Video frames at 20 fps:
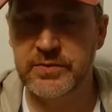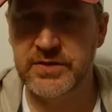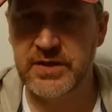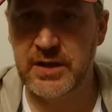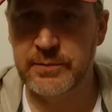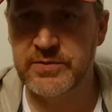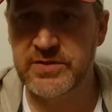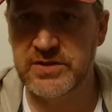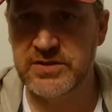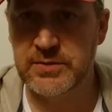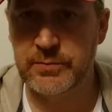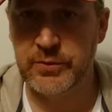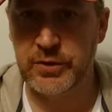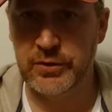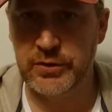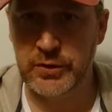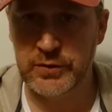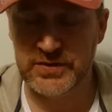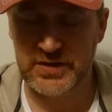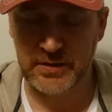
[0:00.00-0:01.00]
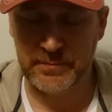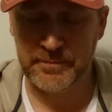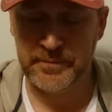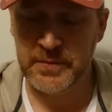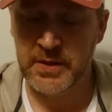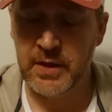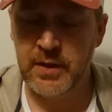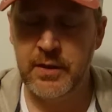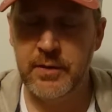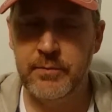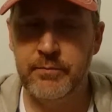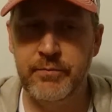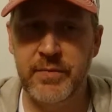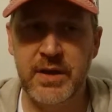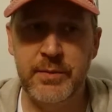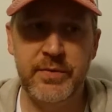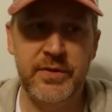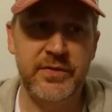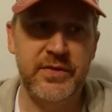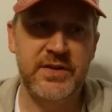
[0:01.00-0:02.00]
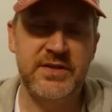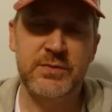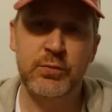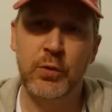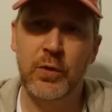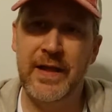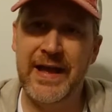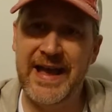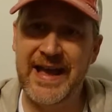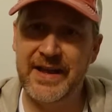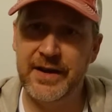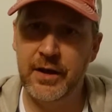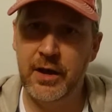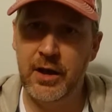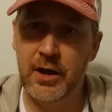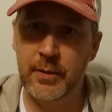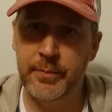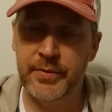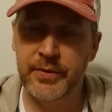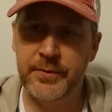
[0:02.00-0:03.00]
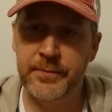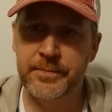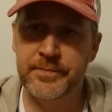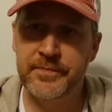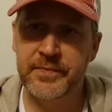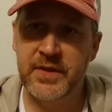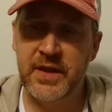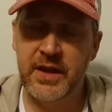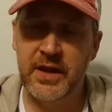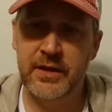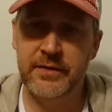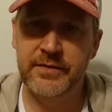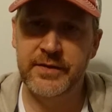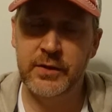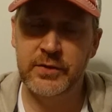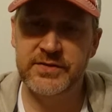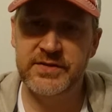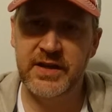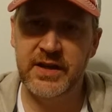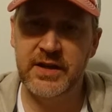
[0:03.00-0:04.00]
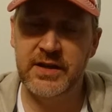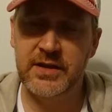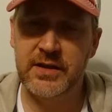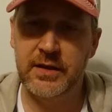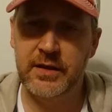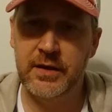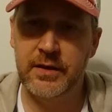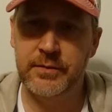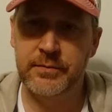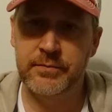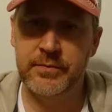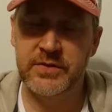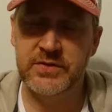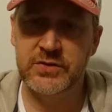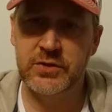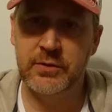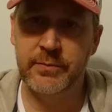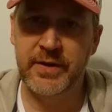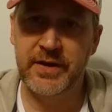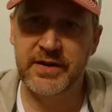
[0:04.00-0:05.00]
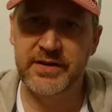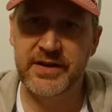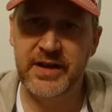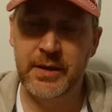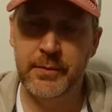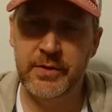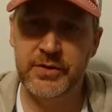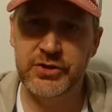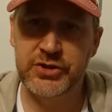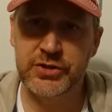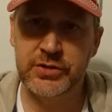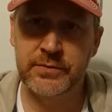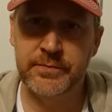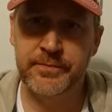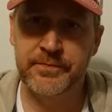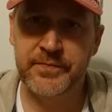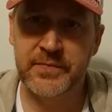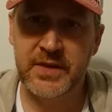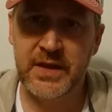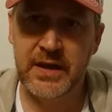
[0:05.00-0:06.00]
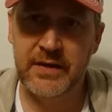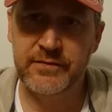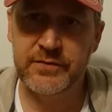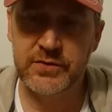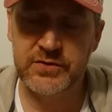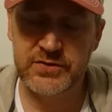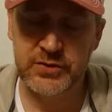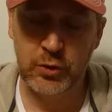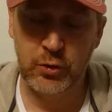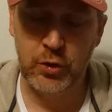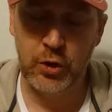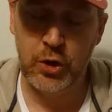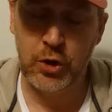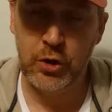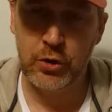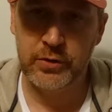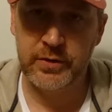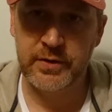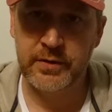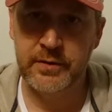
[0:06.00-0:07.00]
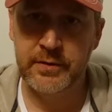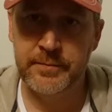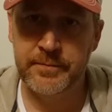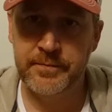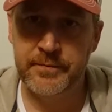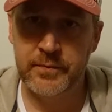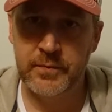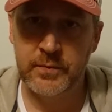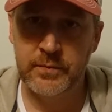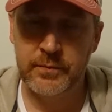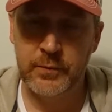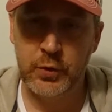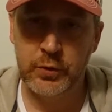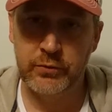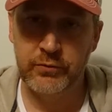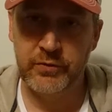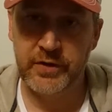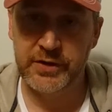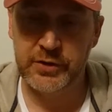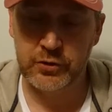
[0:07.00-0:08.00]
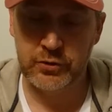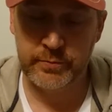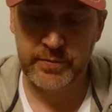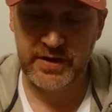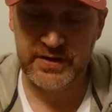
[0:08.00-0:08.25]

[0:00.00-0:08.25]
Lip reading: time system you're using, maybe this will add up and they'll take a certain amount of damage after so long on a regular